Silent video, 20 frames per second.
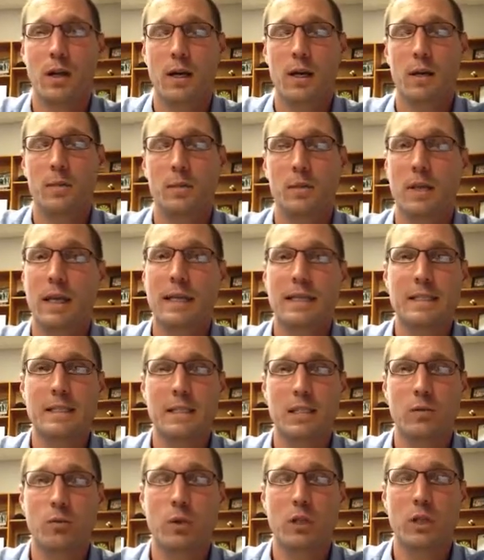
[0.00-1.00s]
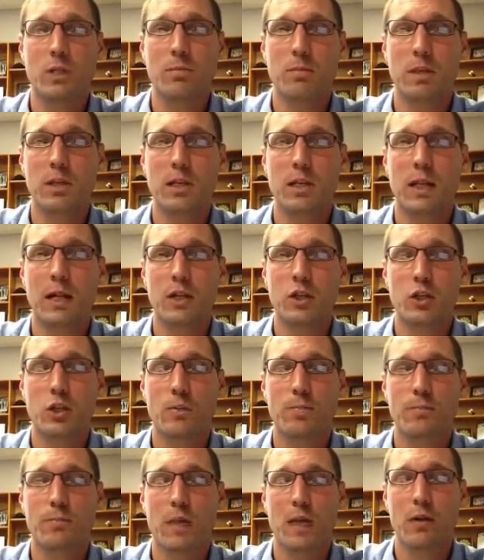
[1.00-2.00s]
So that's this week's mini
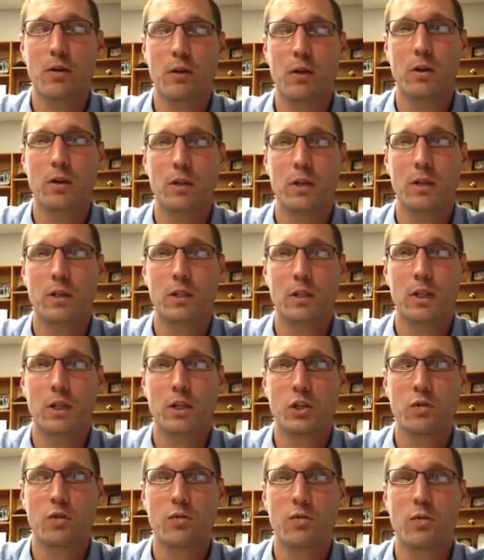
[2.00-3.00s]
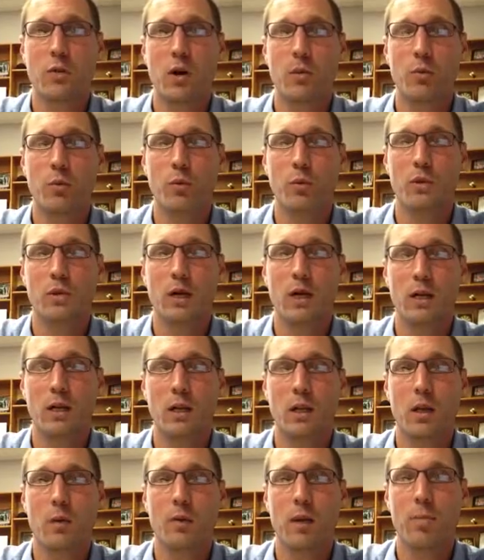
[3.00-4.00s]
lecture. Now go to the discussion forum. We'll talk a
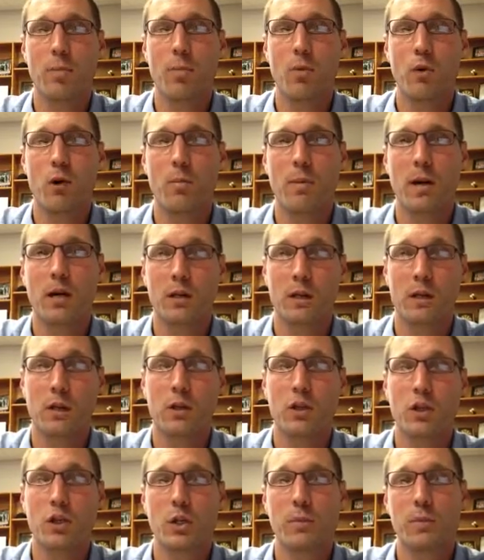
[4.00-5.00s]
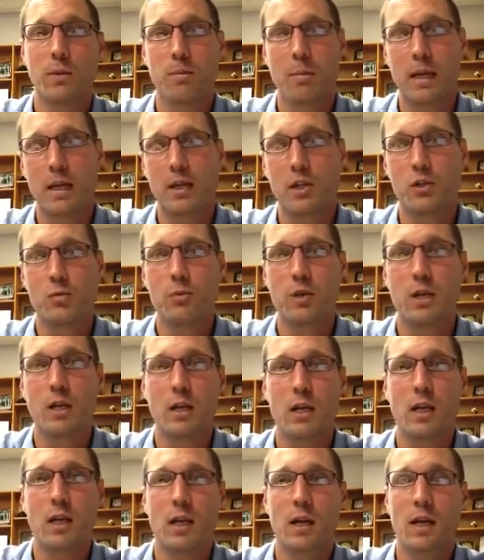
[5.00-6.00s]
little bit more about leadership and management.
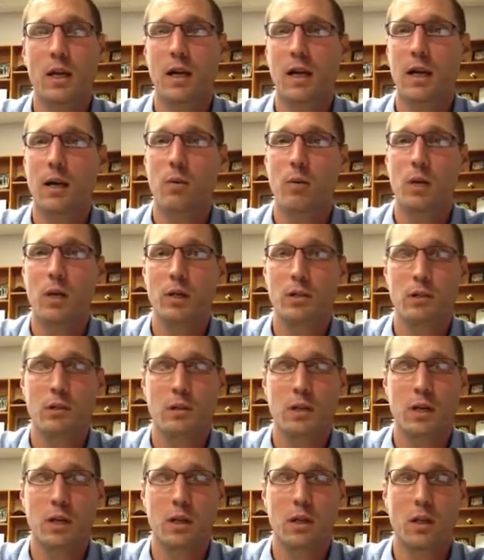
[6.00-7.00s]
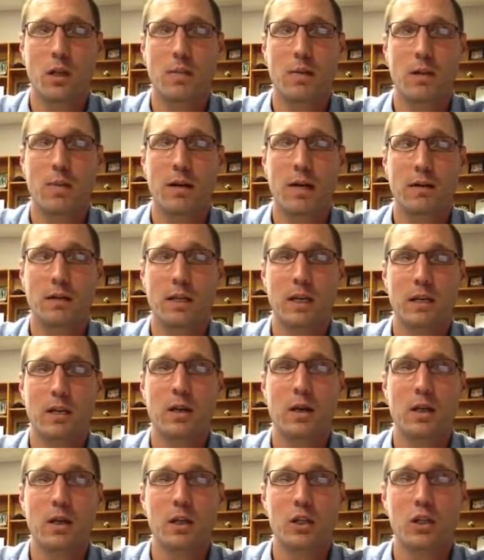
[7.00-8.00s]
We'll also talk a little bit about
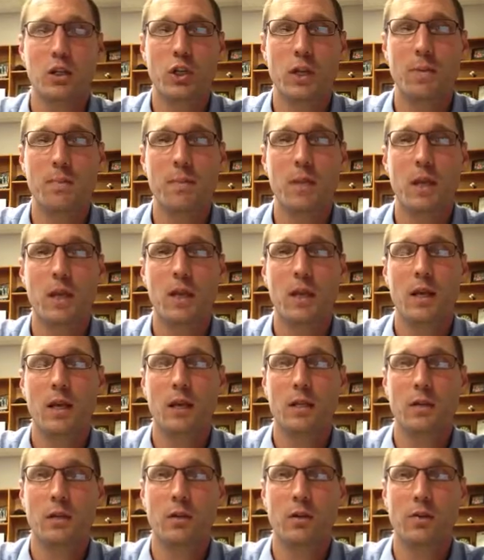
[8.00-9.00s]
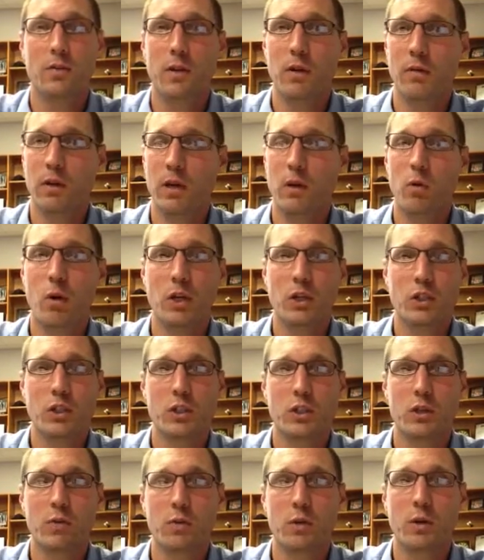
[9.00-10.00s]
technology. And so if you have any
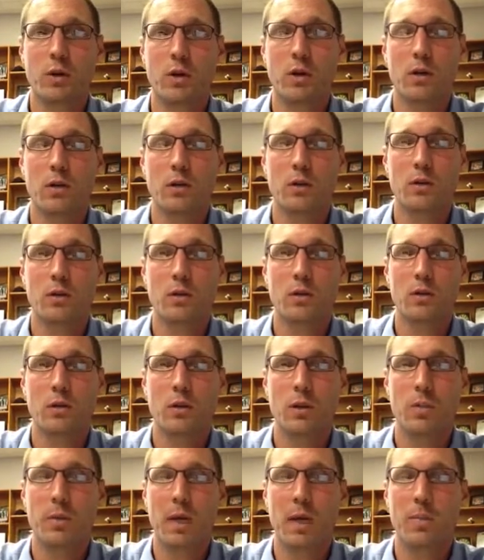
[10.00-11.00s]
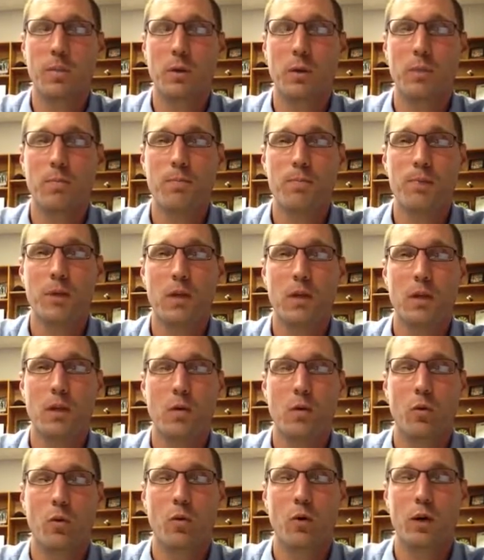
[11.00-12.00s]
questions in regards to the paper
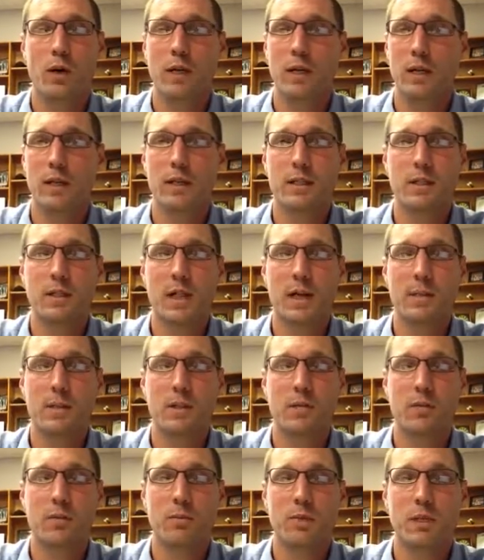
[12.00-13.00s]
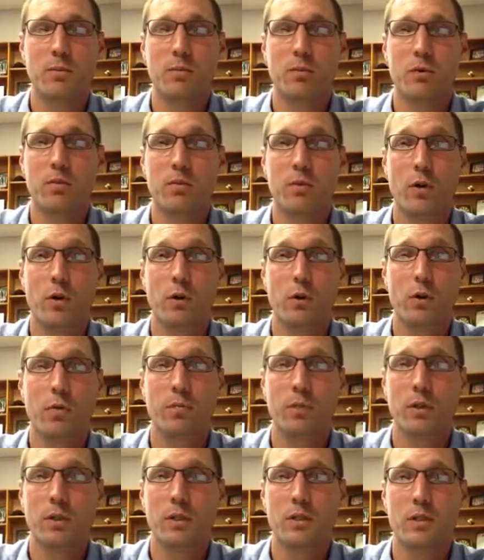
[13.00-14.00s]
or any of the assignments from this point
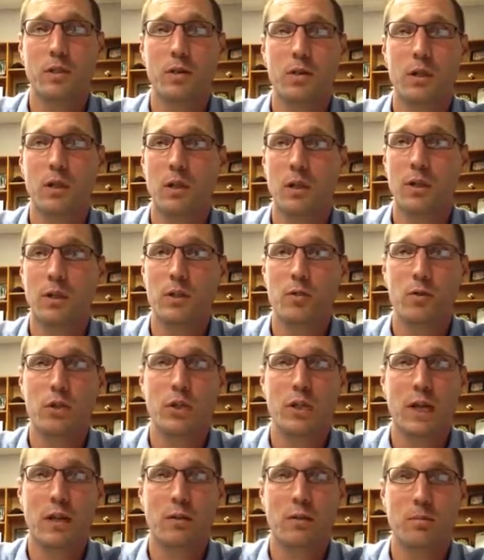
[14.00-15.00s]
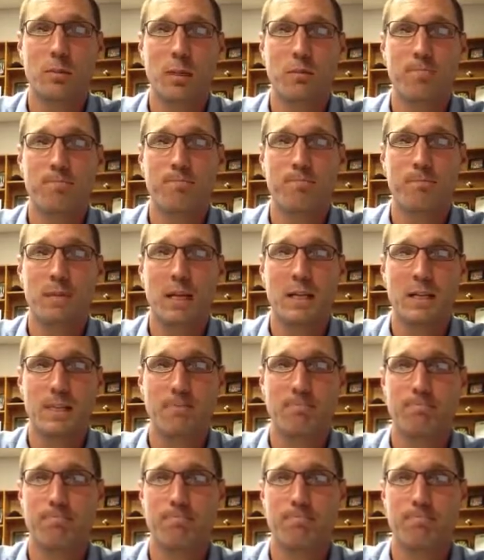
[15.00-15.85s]
forward, please know you can always reach out to me. Thanks.